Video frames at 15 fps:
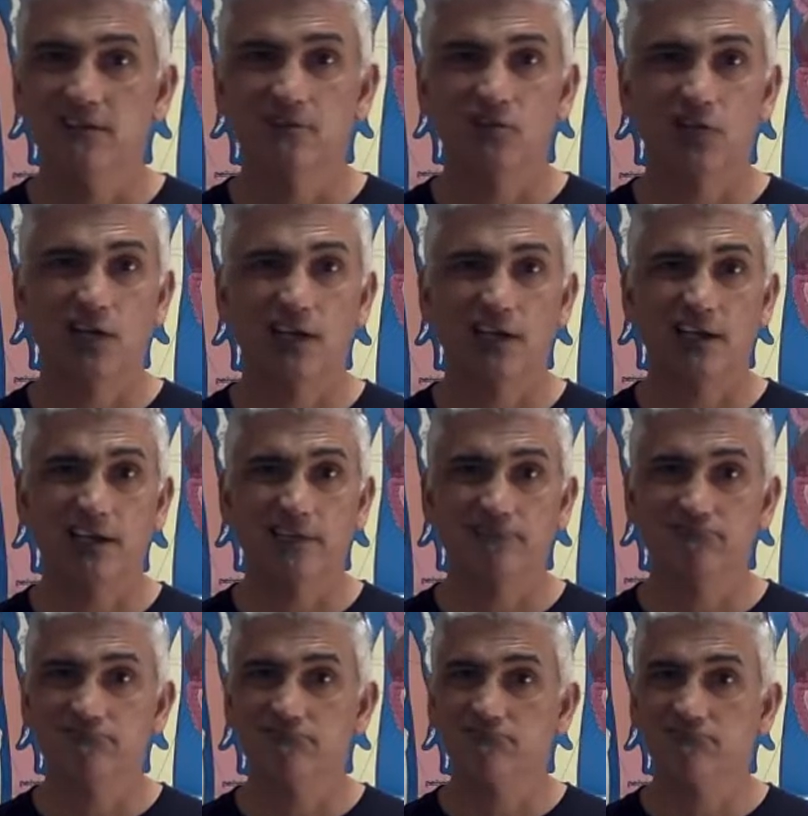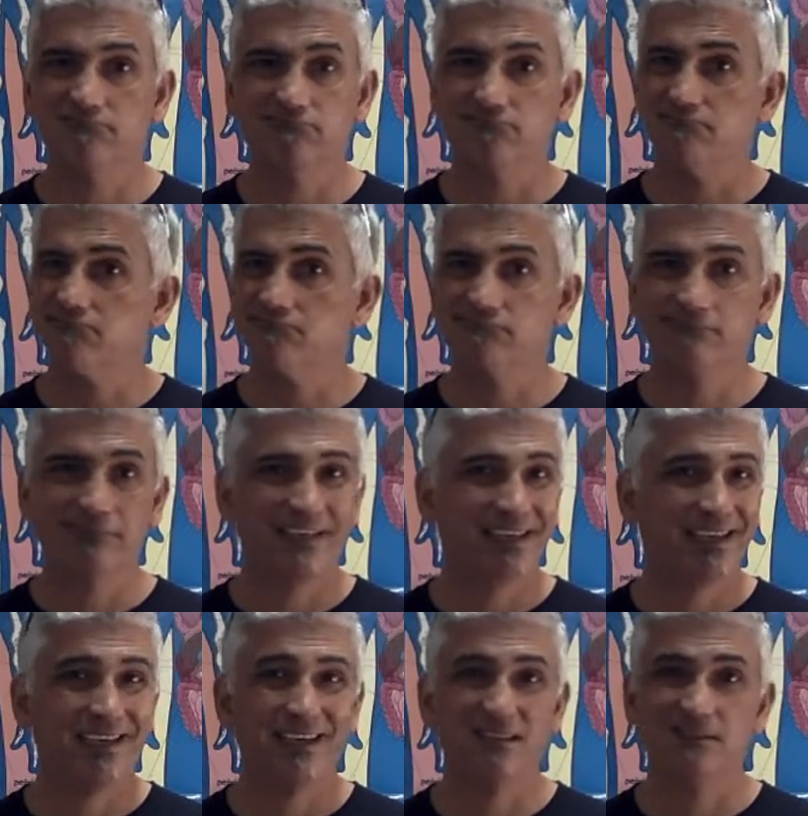chocolate,
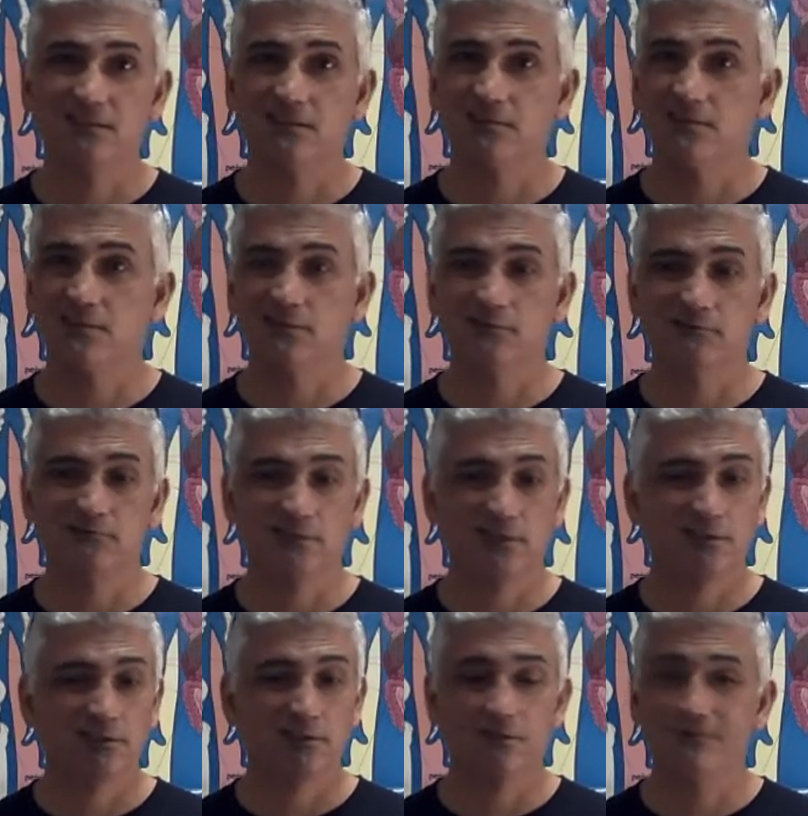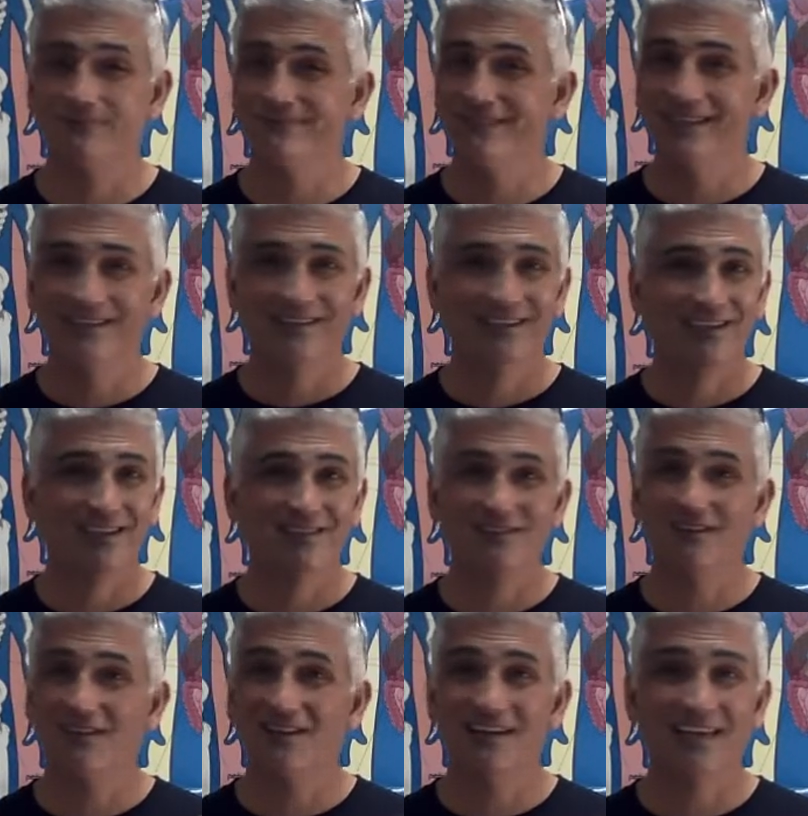no, yeah,
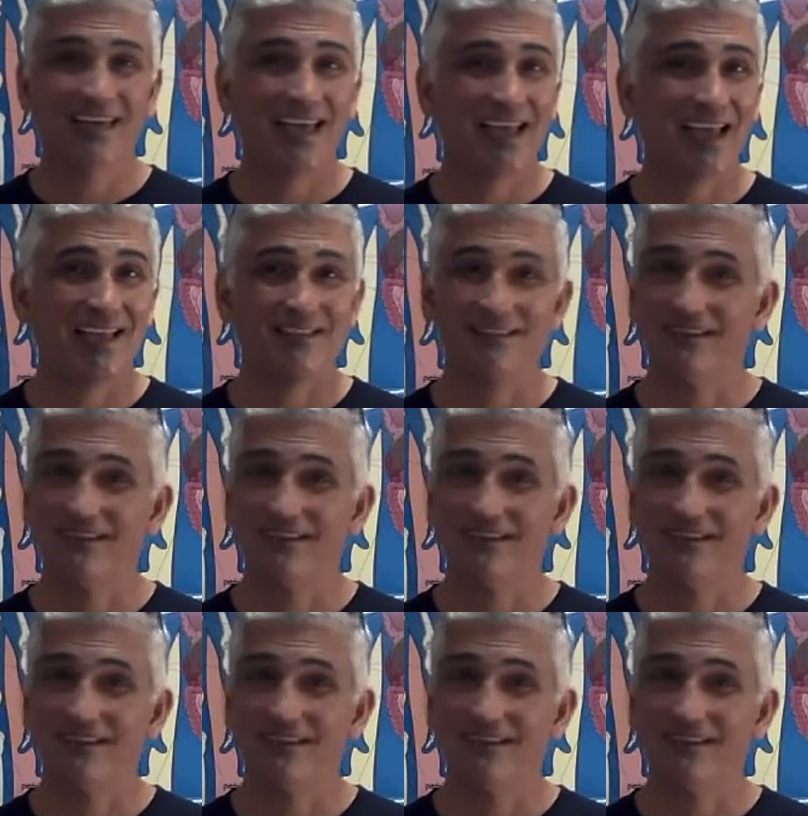a lot of canned,